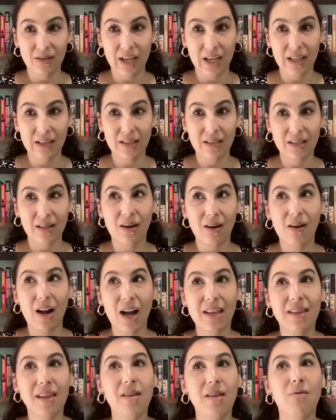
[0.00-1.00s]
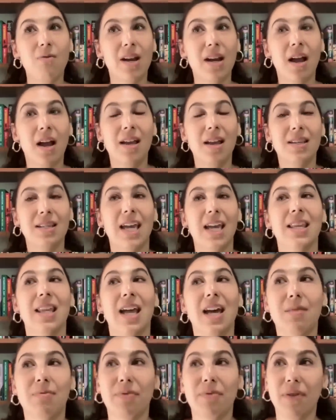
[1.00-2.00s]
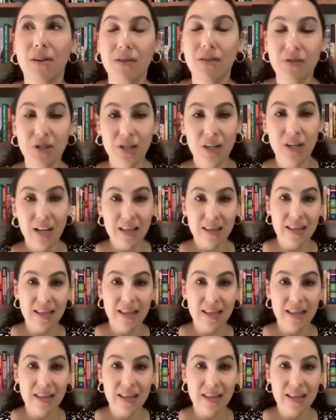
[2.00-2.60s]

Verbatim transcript: And so I think when I take that approach,